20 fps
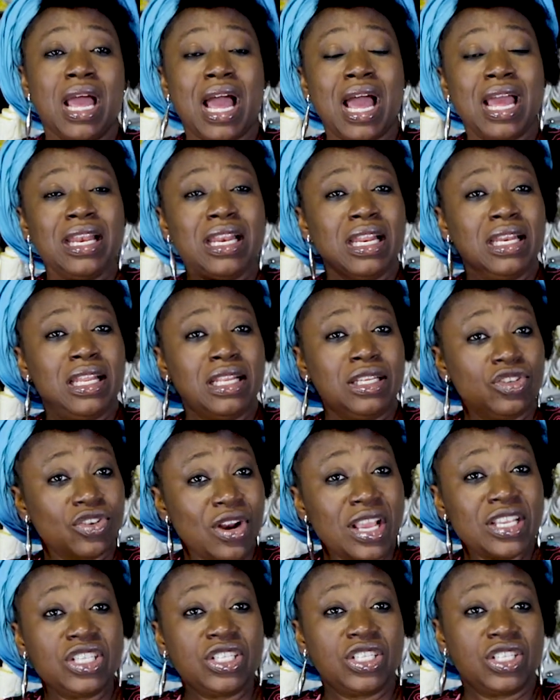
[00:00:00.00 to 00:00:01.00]
And the
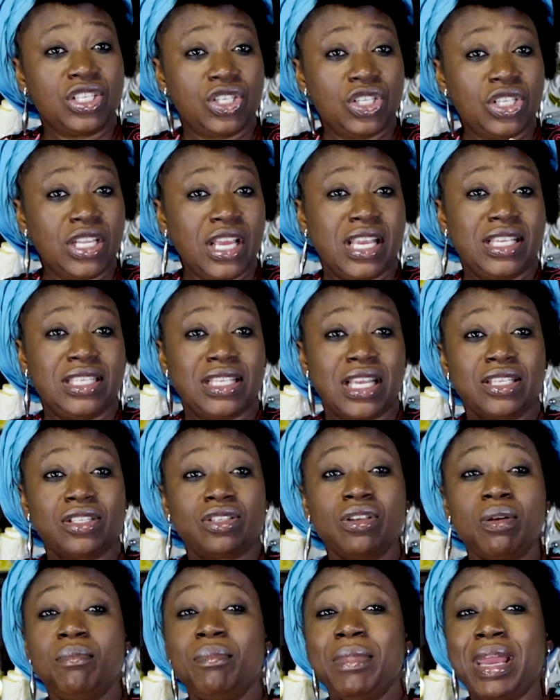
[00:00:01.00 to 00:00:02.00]
tragedy today is that
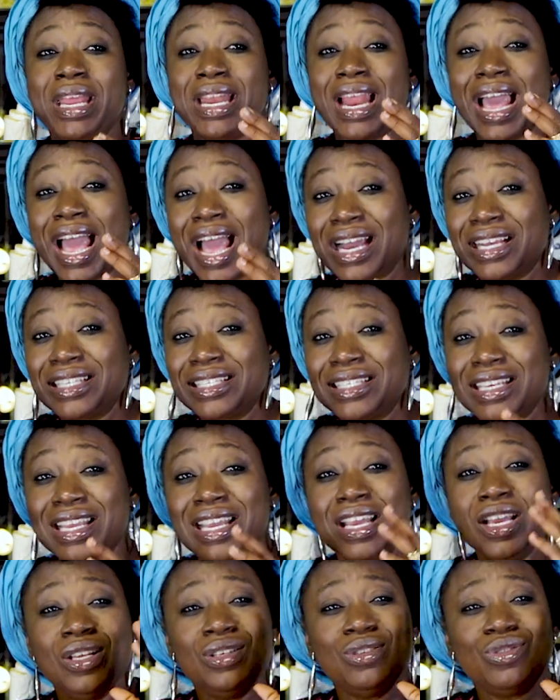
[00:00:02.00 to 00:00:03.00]
some men act
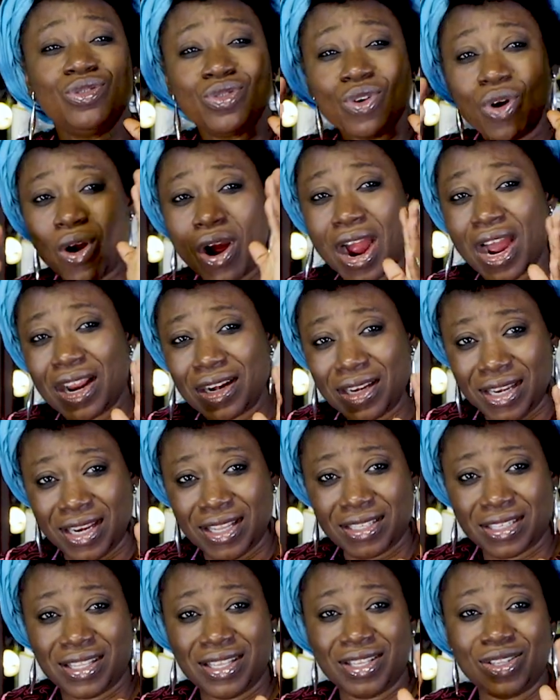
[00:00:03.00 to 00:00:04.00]
so
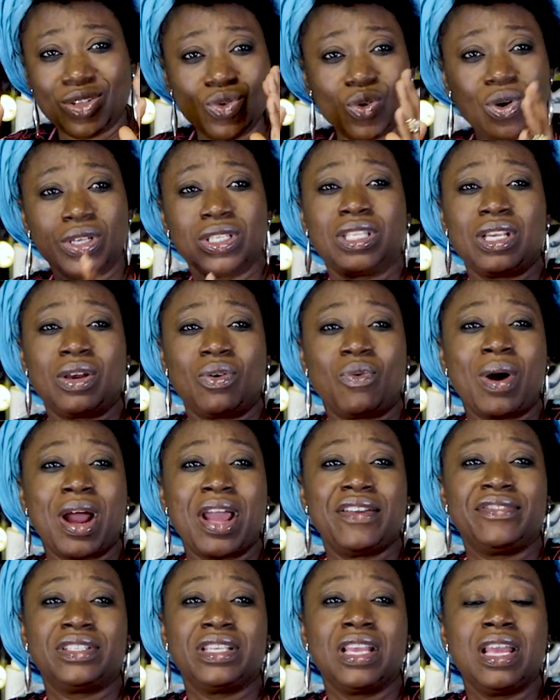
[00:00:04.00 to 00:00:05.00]
heartlessly towards their
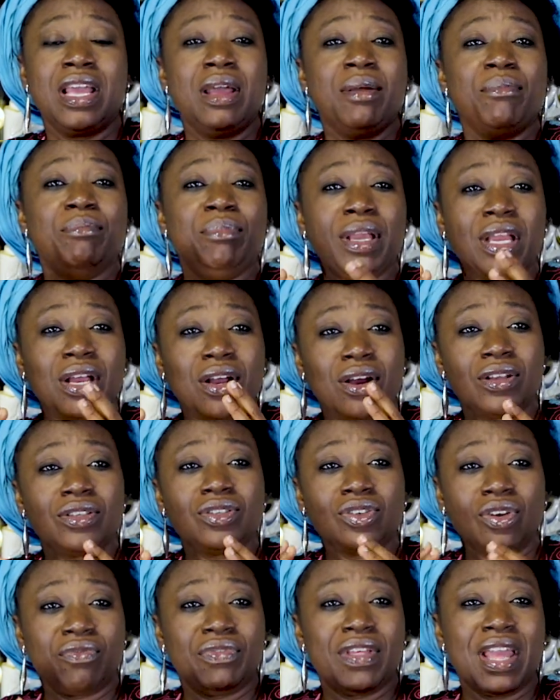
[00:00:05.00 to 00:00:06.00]
wives
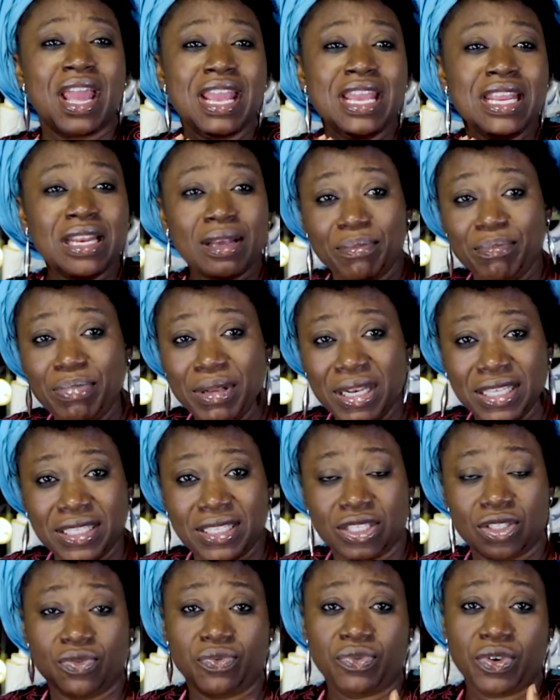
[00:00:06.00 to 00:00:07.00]
because of their
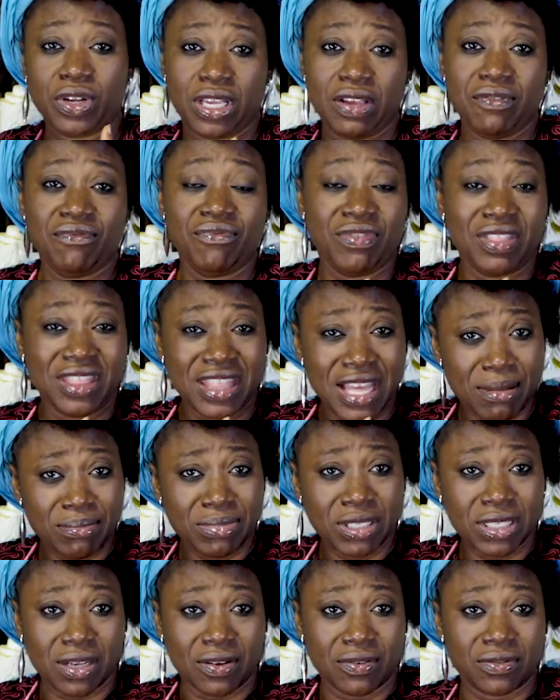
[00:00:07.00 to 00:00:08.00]
inability to forgive
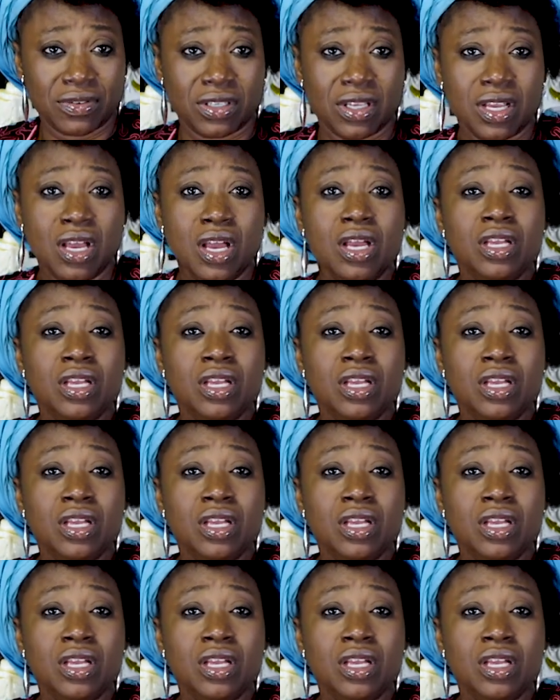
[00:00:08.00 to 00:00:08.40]
themselves.